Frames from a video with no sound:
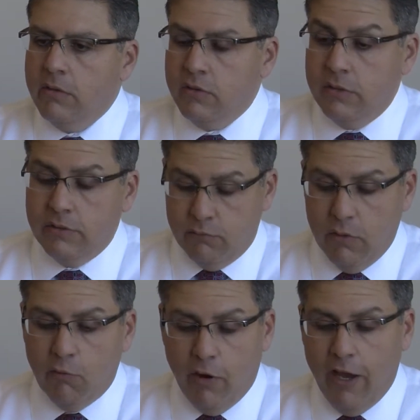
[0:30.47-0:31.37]
She's
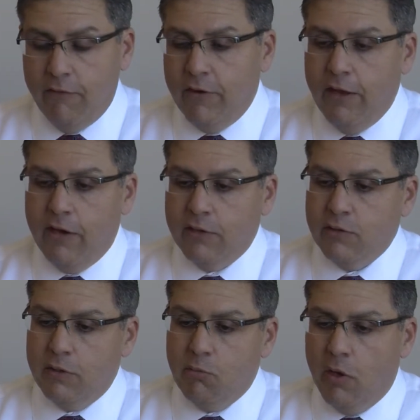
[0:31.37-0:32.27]
arrived now,
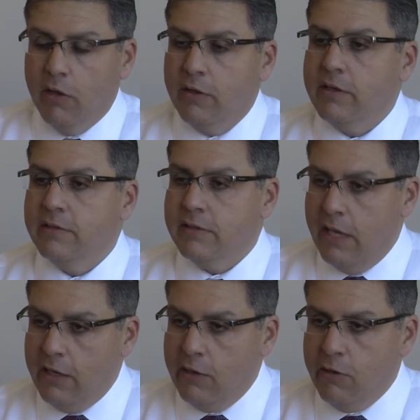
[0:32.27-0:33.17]
actually, Paula
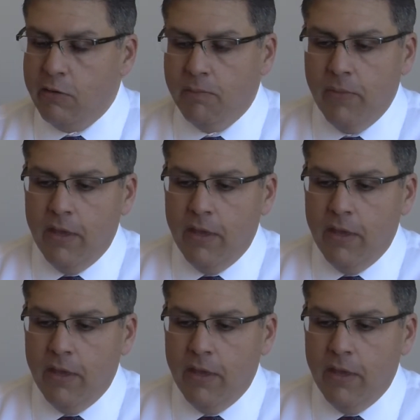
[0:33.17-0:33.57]
Castadio.